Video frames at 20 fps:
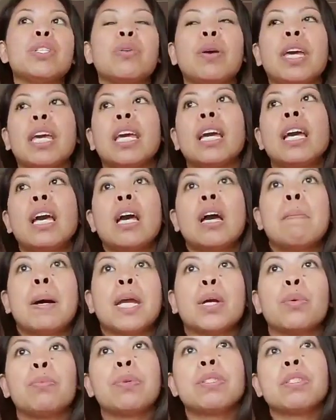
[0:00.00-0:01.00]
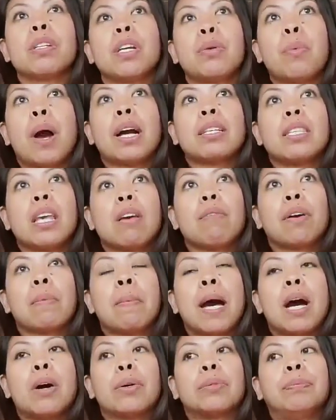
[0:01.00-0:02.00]
doing my own Brazilian waxing for
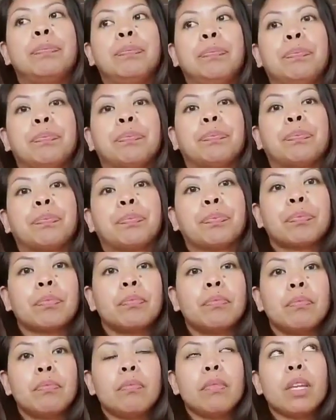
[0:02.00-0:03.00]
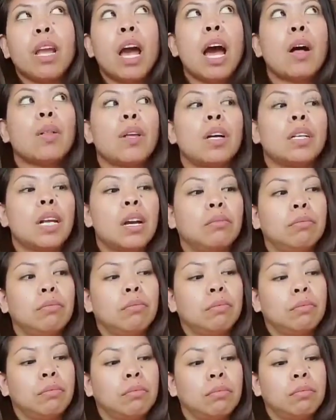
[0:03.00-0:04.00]
about, how long now?
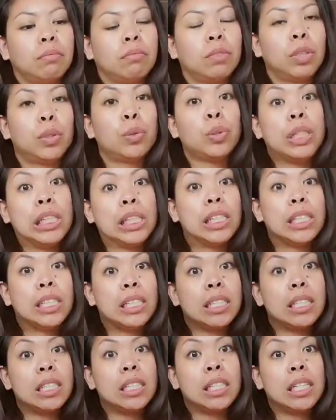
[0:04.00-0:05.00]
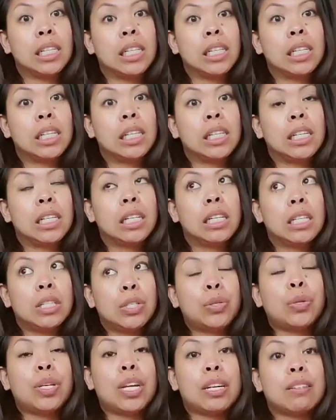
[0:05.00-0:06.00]
2 years.
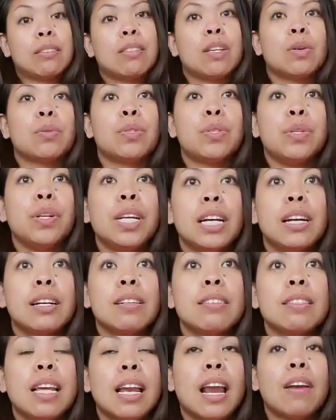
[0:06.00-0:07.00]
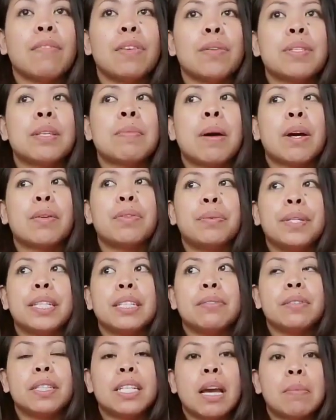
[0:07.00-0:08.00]
2 years. So 2 years, and I've used about 3
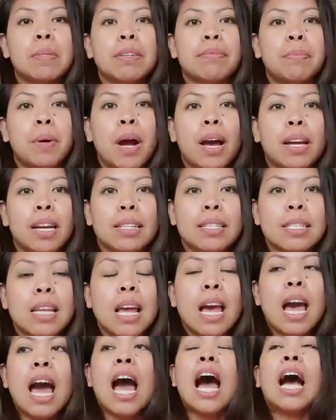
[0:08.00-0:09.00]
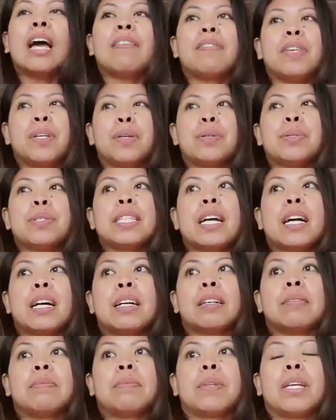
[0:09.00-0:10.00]
different types of products. I've used
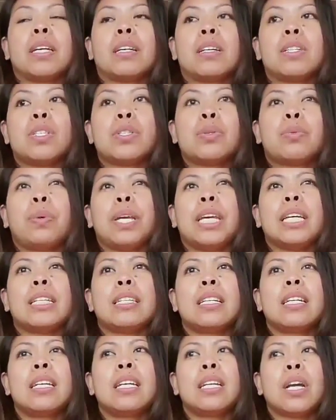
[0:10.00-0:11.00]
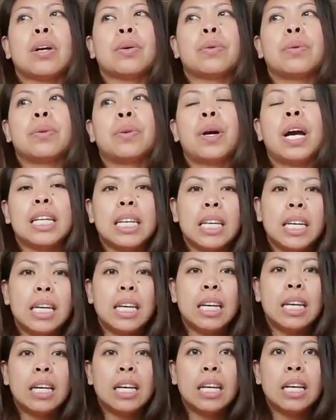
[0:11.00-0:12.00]
honey,
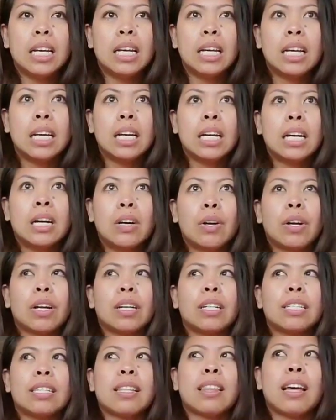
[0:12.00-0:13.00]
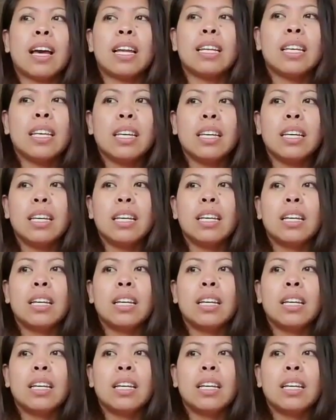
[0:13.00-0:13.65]
or is it the honey,